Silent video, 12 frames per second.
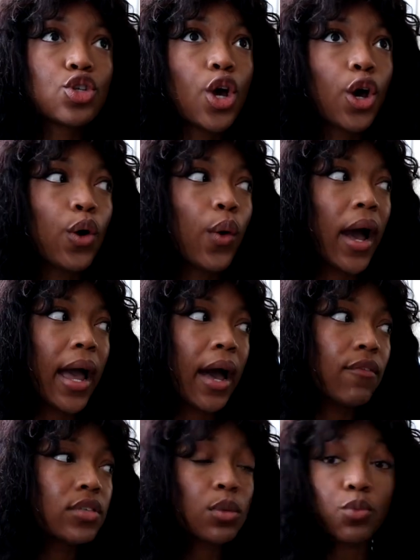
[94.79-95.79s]
So I
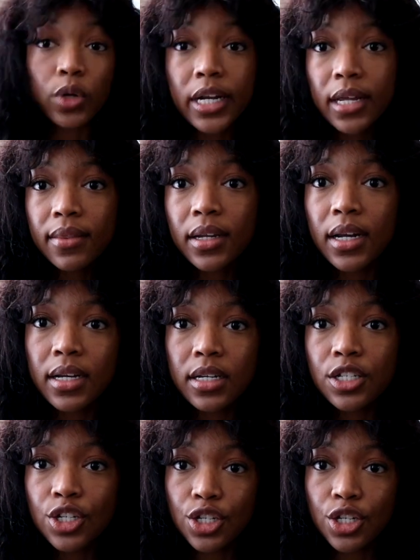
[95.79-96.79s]
have some reading that I
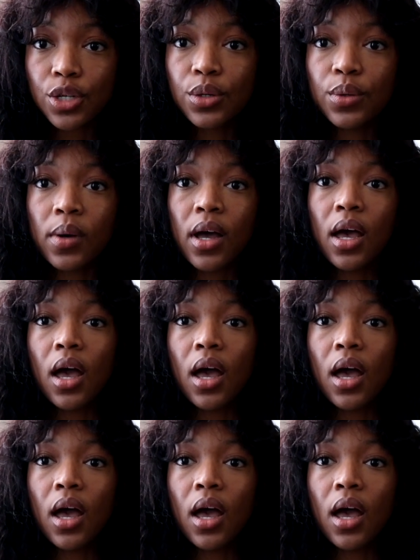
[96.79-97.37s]
need to do.